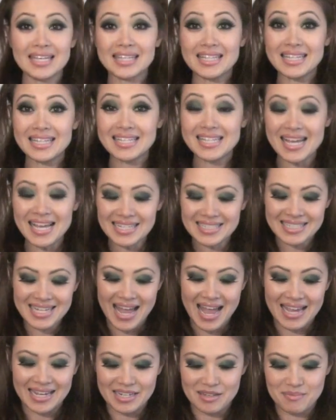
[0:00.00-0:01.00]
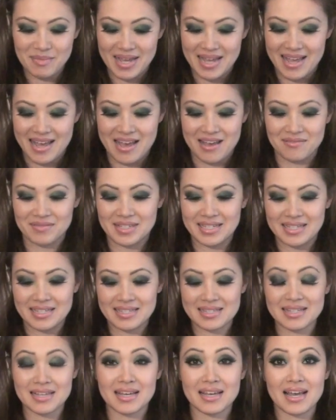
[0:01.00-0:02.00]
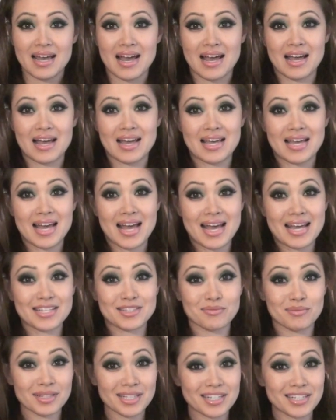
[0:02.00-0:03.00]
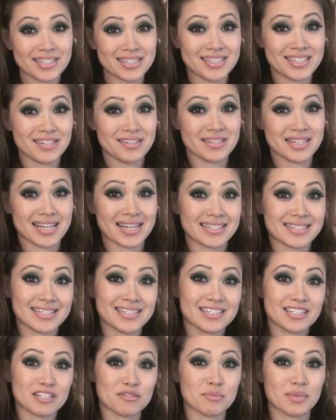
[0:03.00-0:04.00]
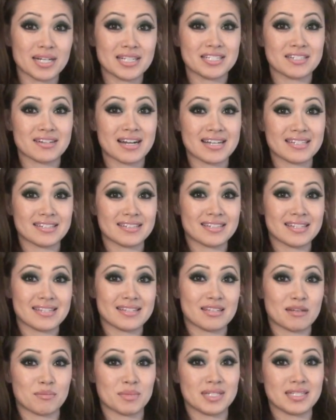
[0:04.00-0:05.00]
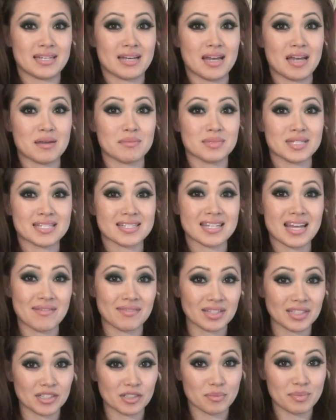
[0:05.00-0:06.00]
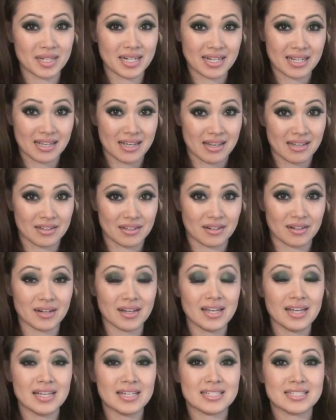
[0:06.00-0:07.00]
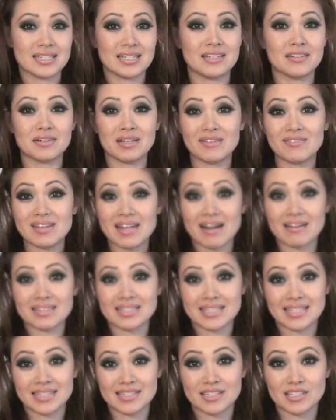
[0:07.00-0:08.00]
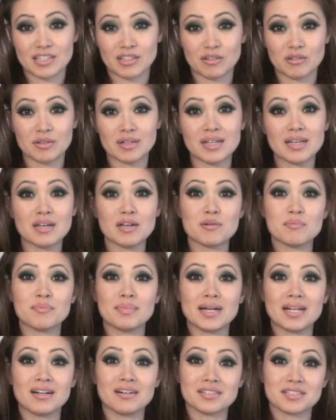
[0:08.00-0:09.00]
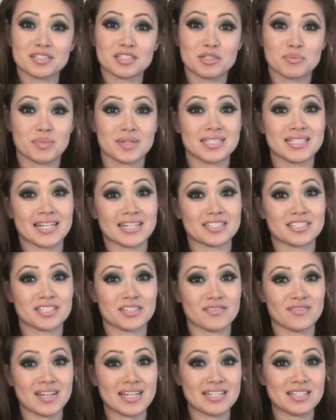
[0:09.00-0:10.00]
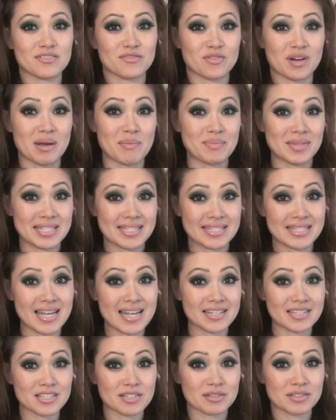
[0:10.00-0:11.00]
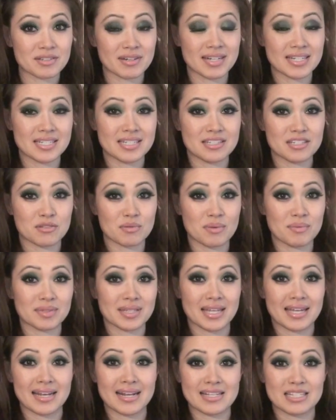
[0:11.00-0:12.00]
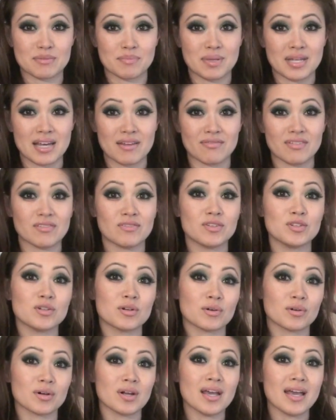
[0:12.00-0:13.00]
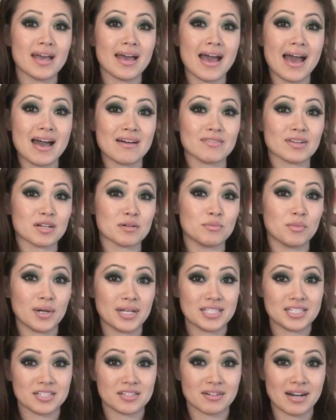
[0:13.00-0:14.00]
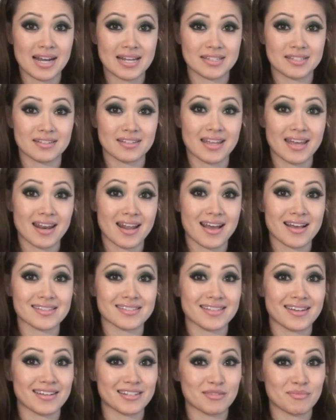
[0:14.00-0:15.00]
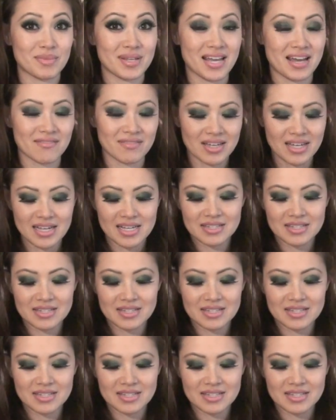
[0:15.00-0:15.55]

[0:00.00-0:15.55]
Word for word: The next item I have is it's really good to use like a tinted moisturizer in the summertime just to have a little bit of color to you know even out skin tone but also to protect your face from the sun. So it's great to use one with like an SPF if you don't have like a moisturizer that has an SPF.